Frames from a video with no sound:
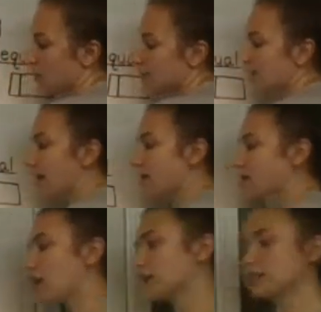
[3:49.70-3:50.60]
It's
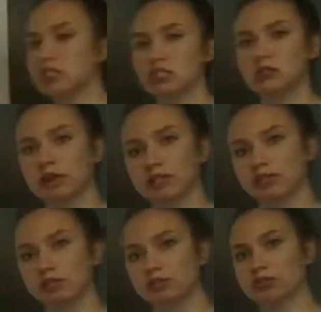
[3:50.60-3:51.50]
kind of hard to do on a
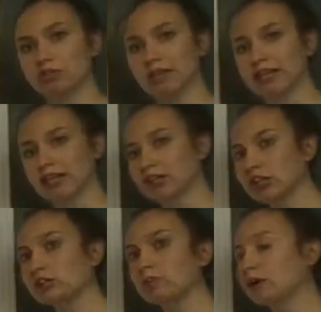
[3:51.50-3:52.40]
circle to make it
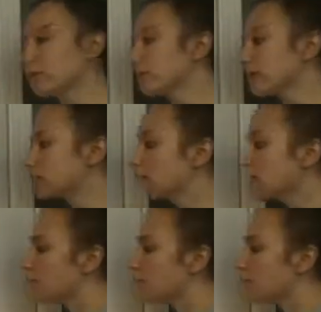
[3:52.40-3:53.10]
look perfect,